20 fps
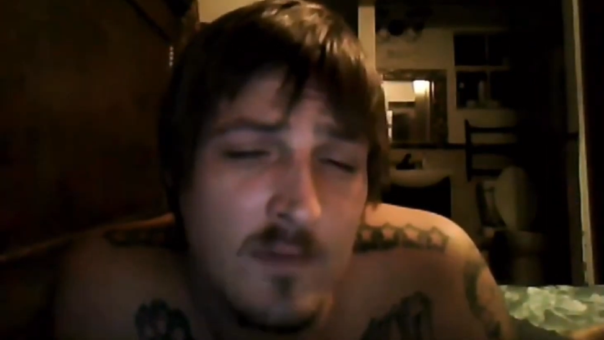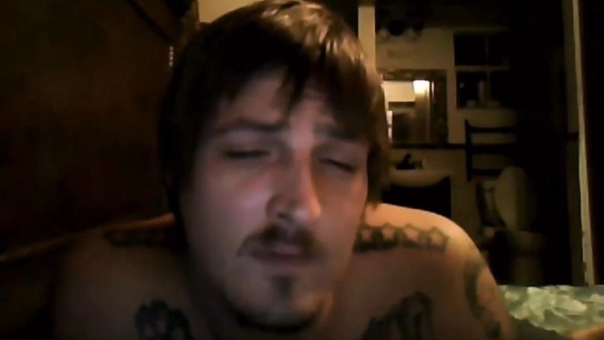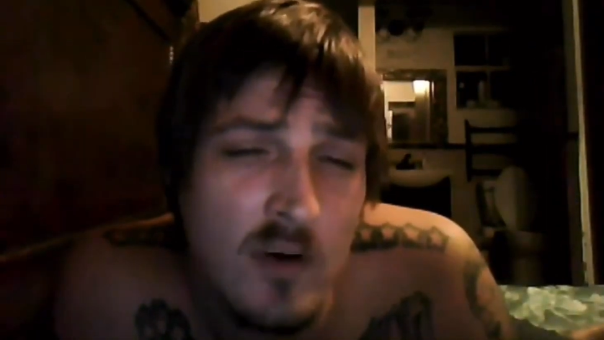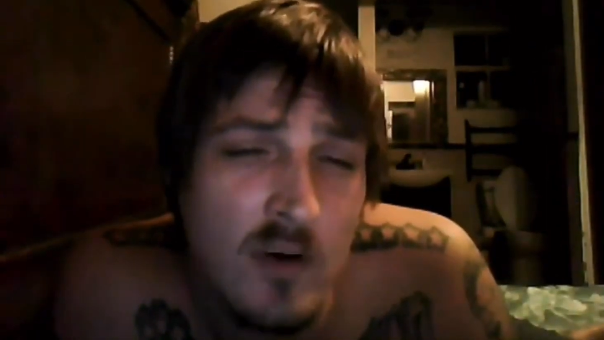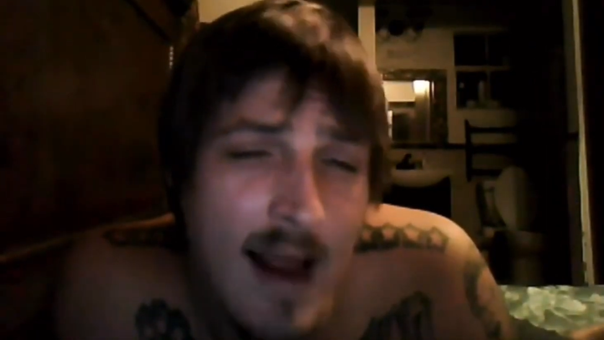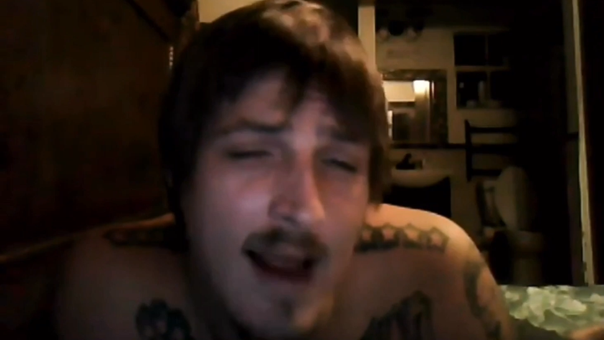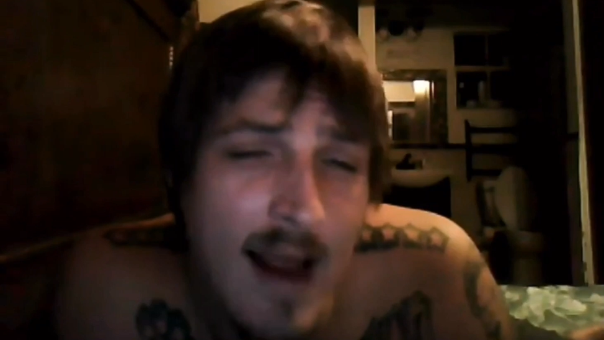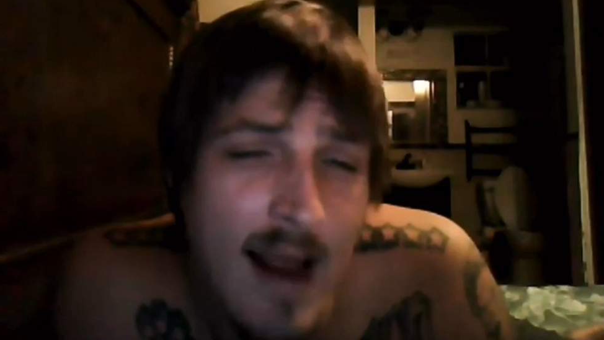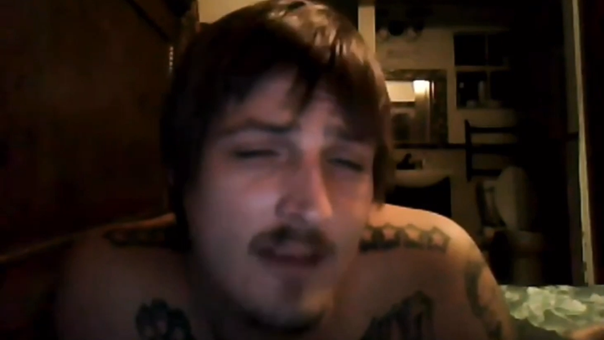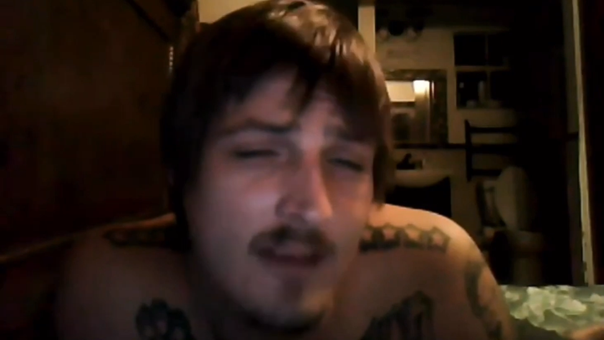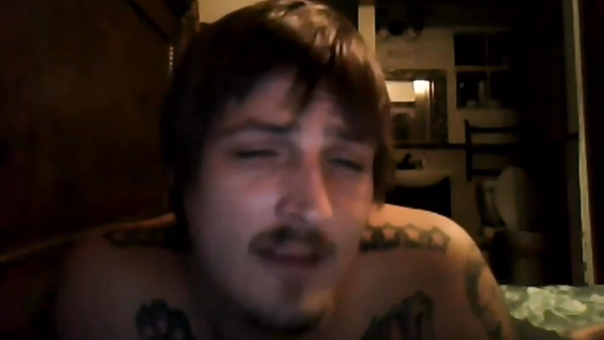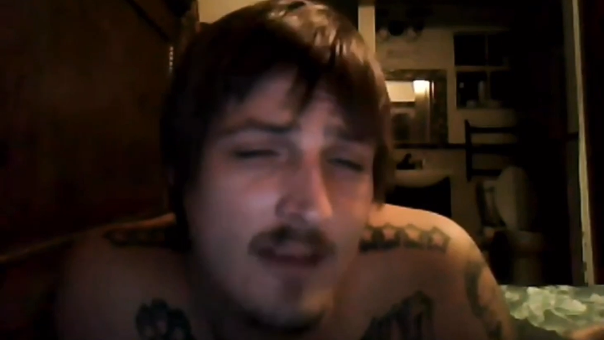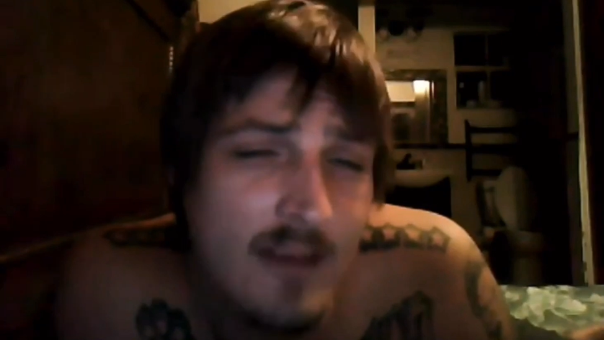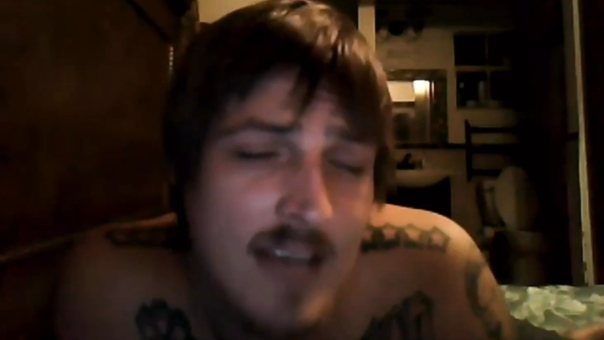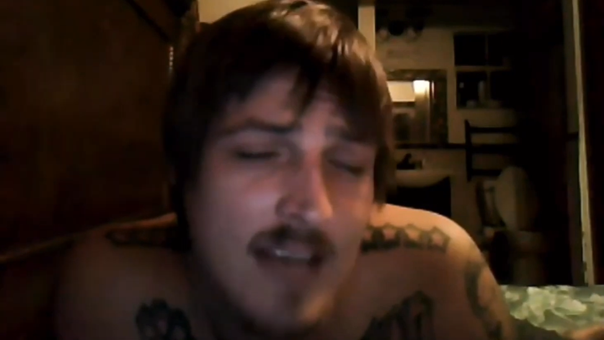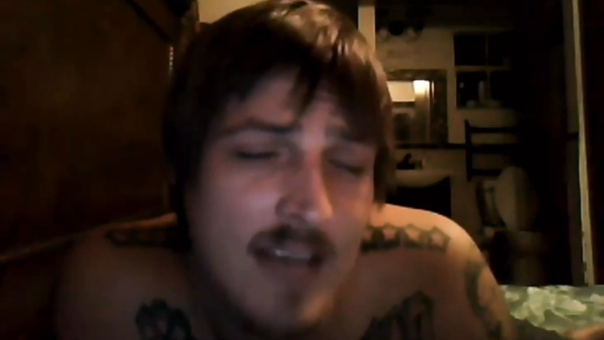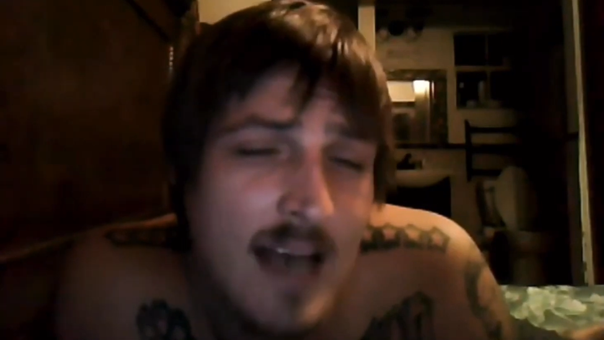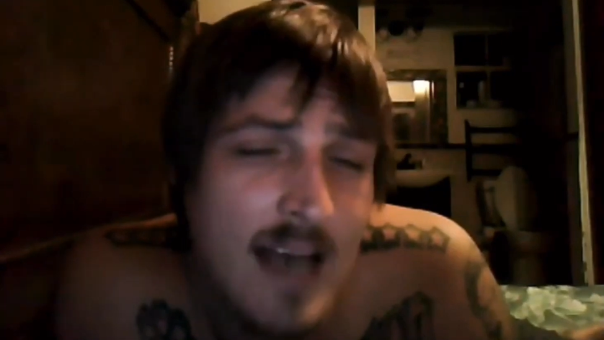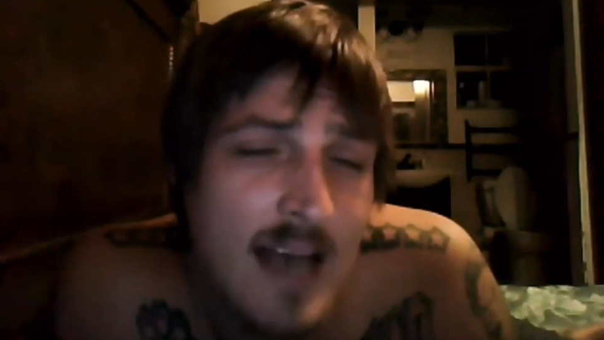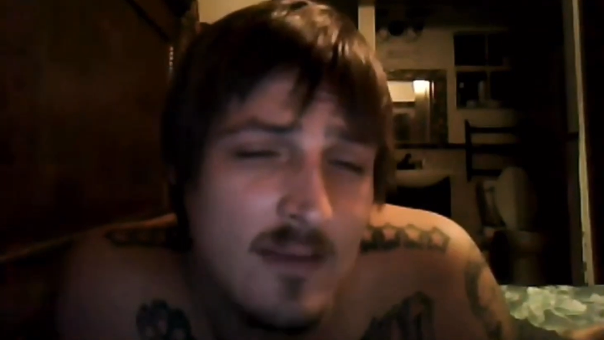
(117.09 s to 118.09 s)
foot
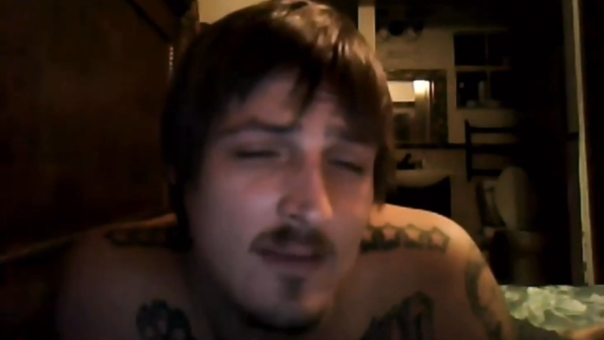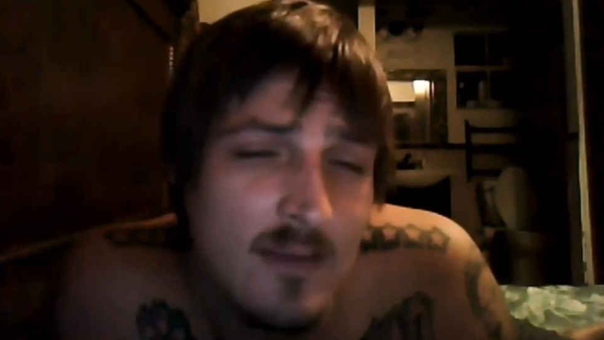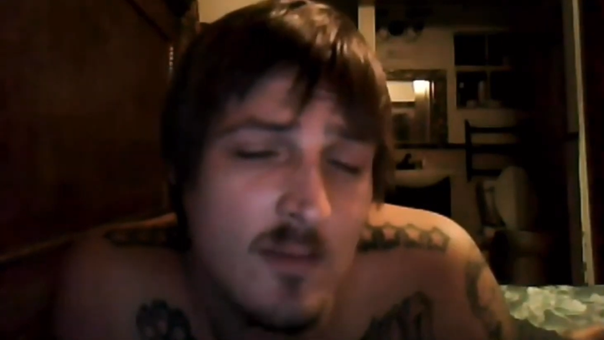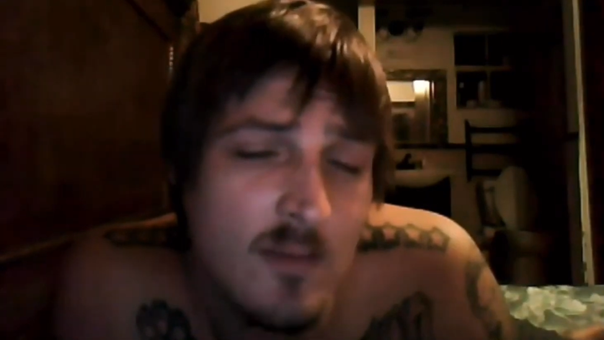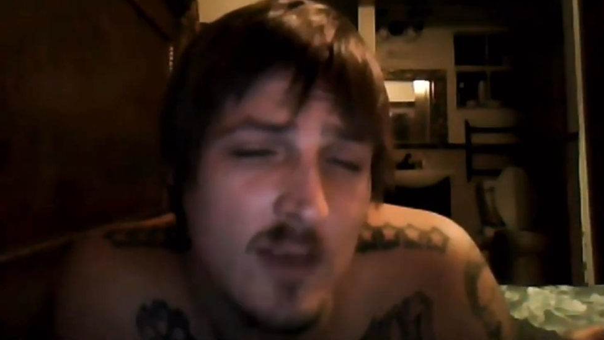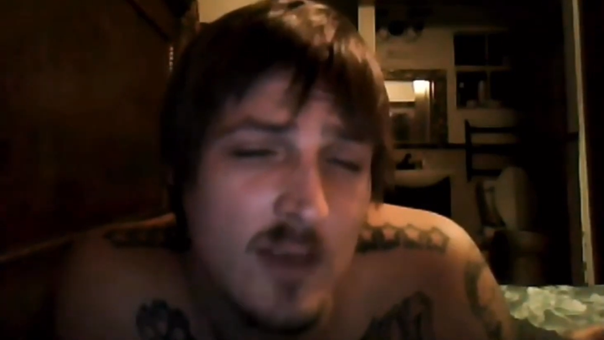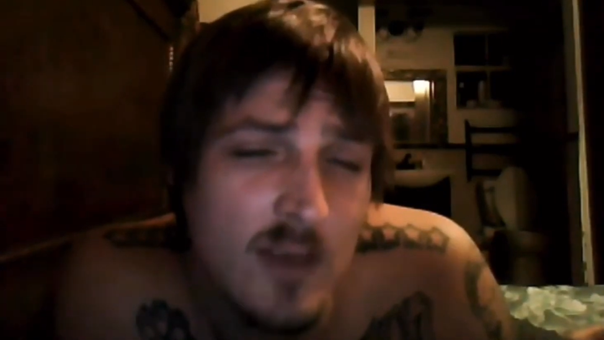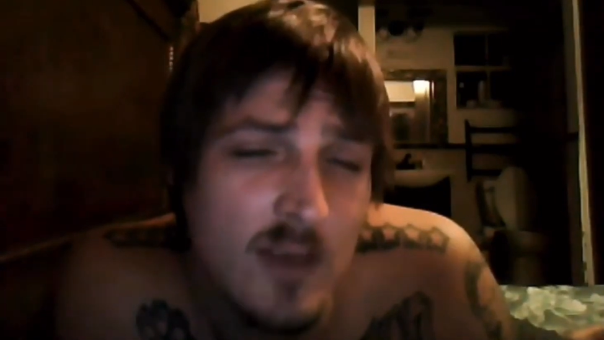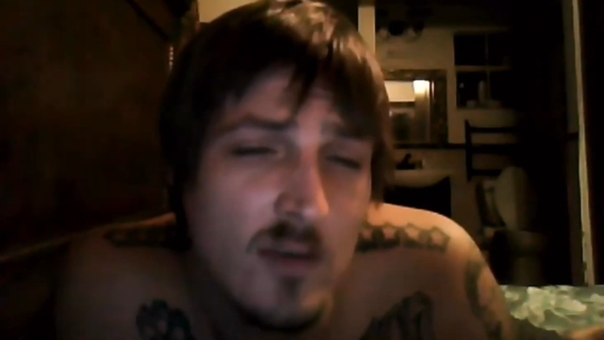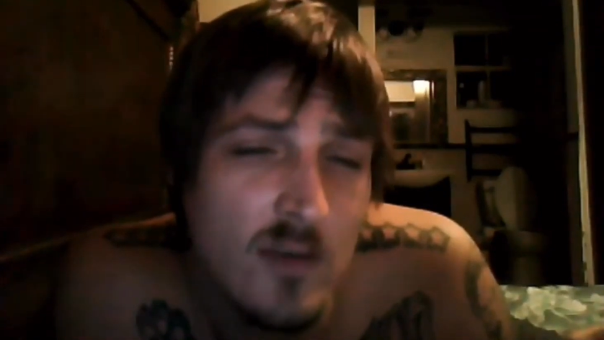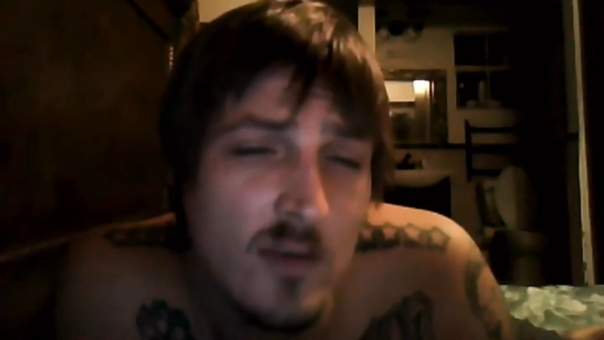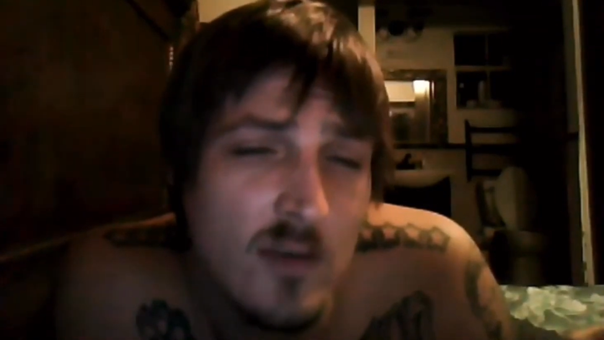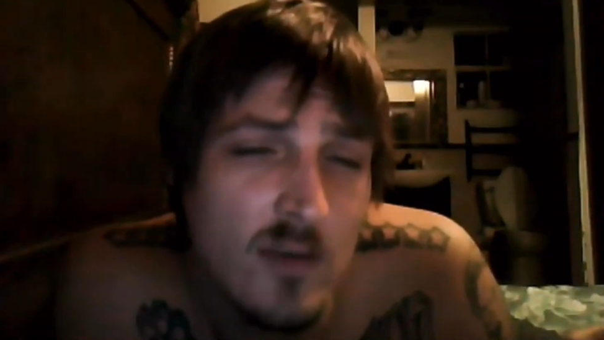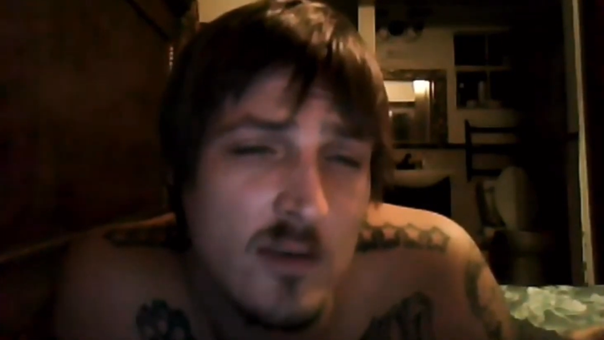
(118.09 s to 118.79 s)
outside into the middle